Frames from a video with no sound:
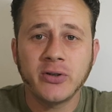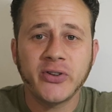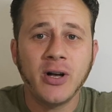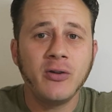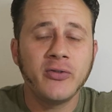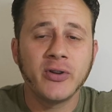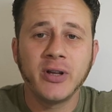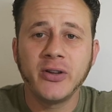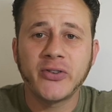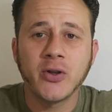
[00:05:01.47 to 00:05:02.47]

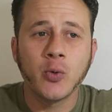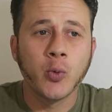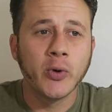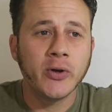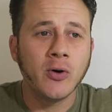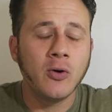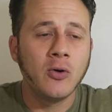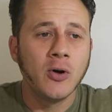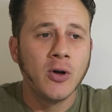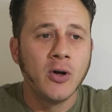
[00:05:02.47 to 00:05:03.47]
yourself is the
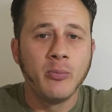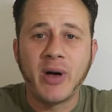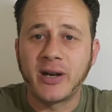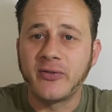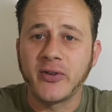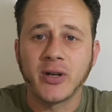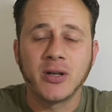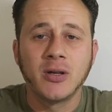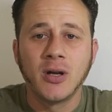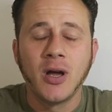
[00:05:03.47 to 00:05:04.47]
real
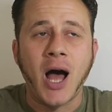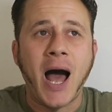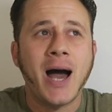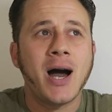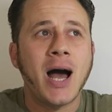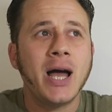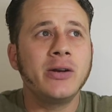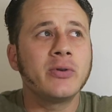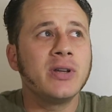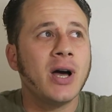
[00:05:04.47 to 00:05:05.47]
benefit. I
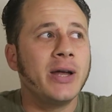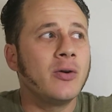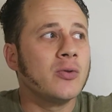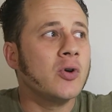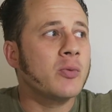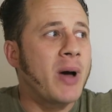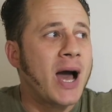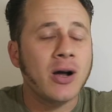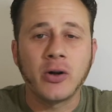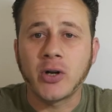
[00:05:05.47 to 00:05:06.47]
don't look
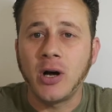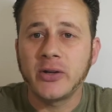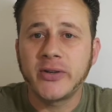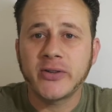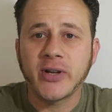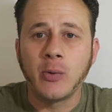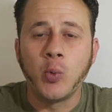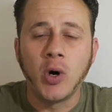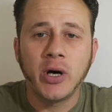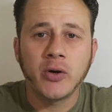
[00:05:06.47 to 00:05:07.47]
back on contests I
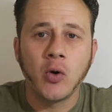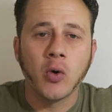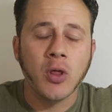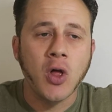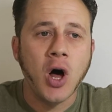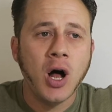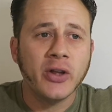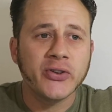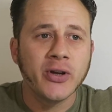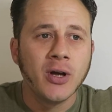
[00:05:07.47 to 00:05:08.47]
won or
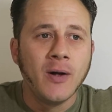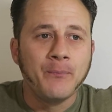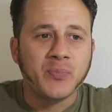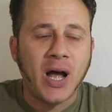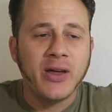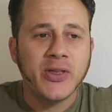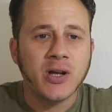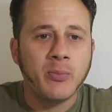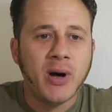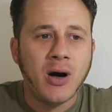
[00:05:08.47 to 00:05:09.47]
lost. I
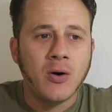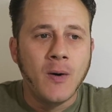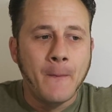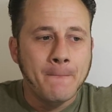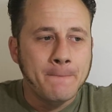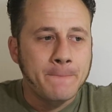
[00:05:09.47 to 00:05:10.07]
think about